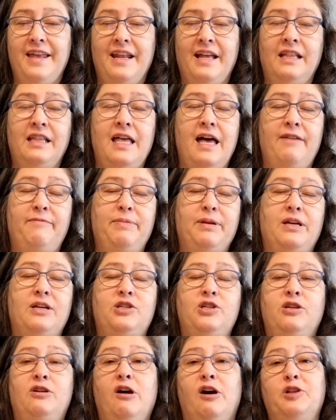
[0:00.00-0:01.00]
And I laugh because
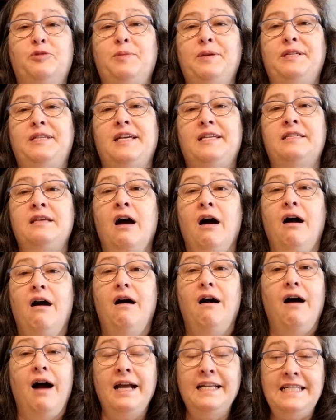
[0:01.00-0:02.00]
she calls me and says,
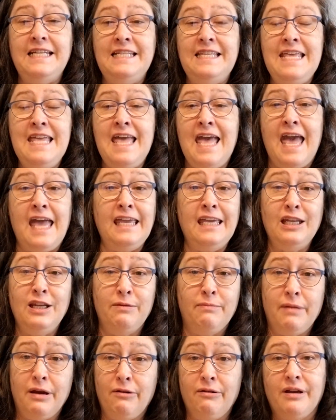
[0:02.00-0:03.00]
I did the A in
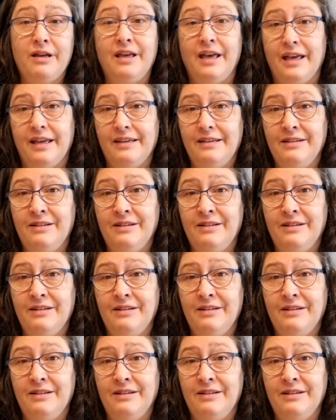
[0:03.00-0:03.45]
America.